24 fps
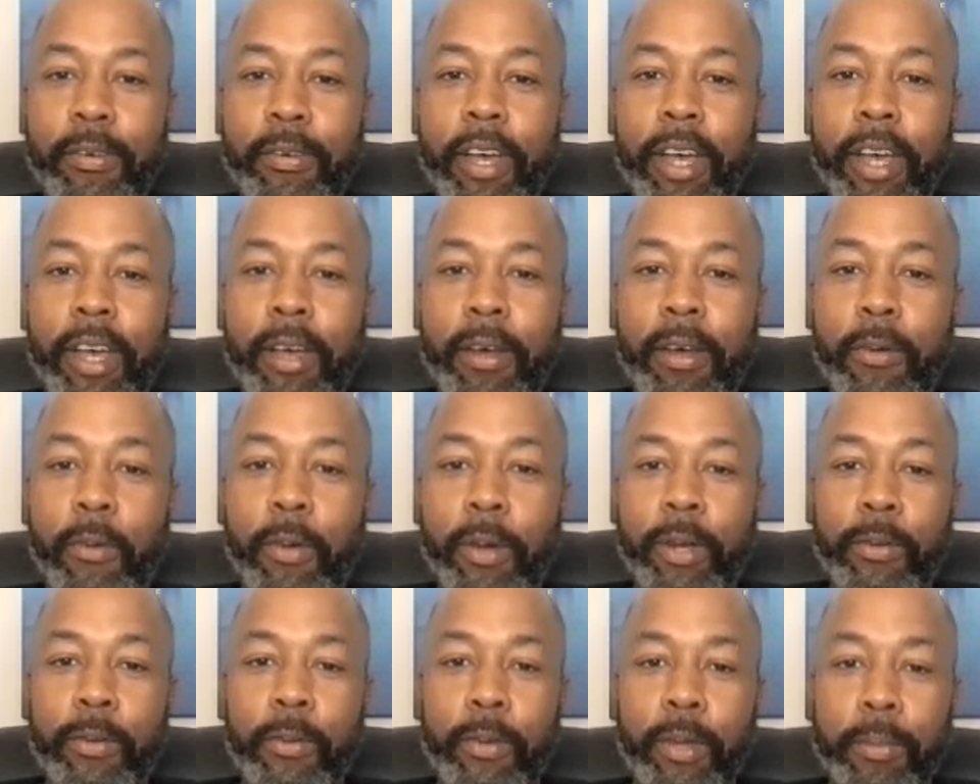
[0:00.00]

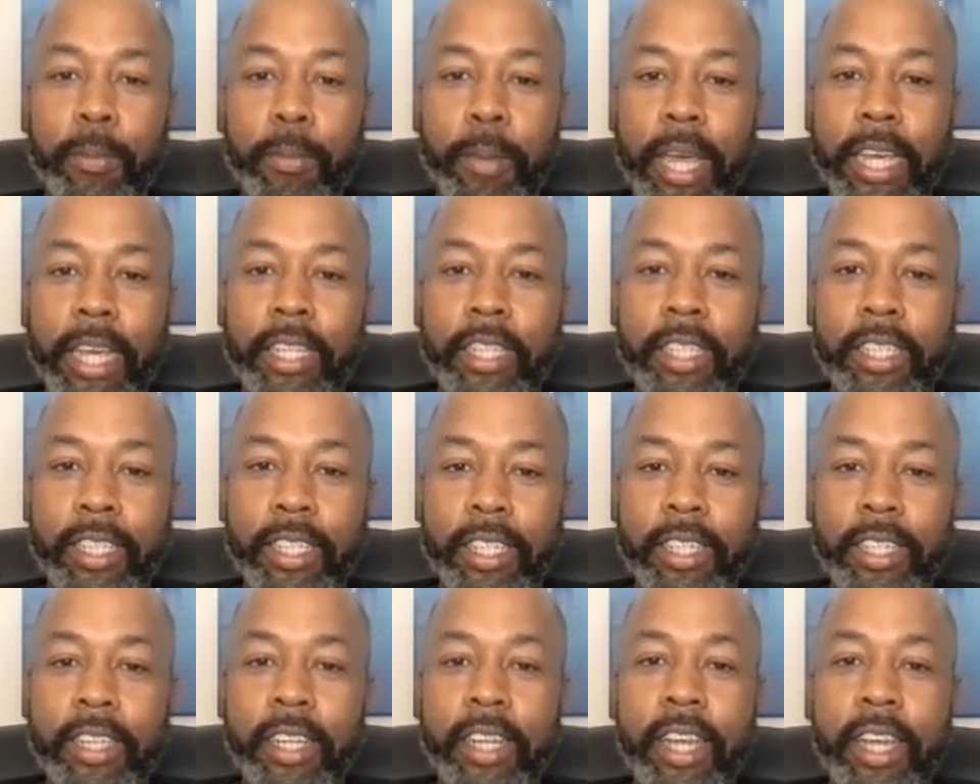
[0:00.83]
working with a
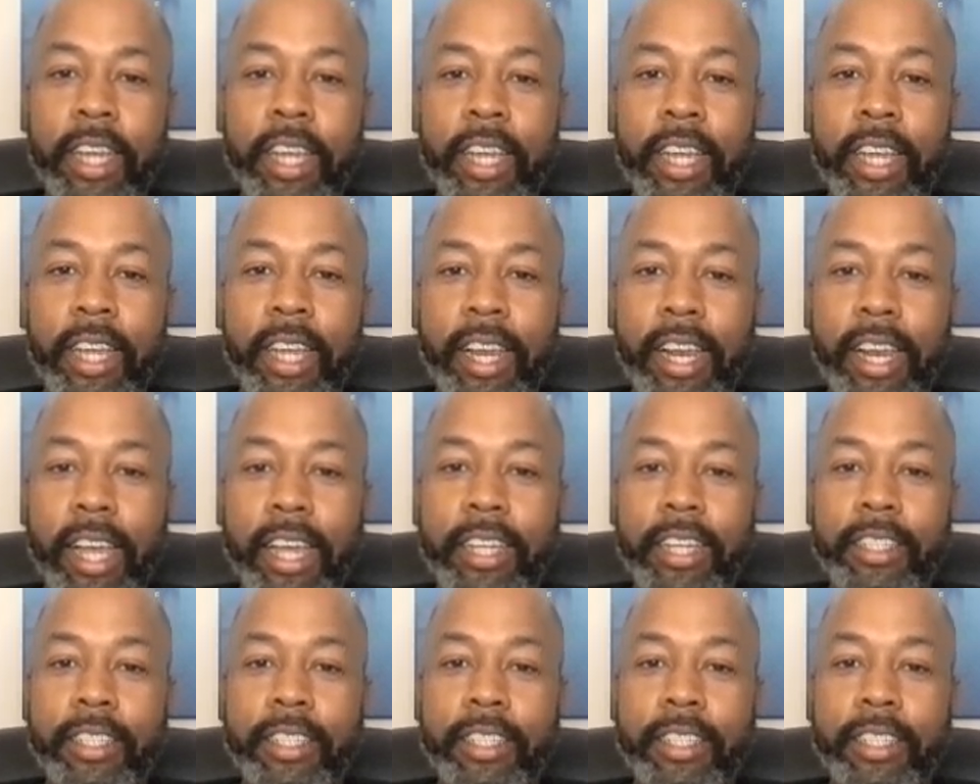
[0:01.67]
patient. Like,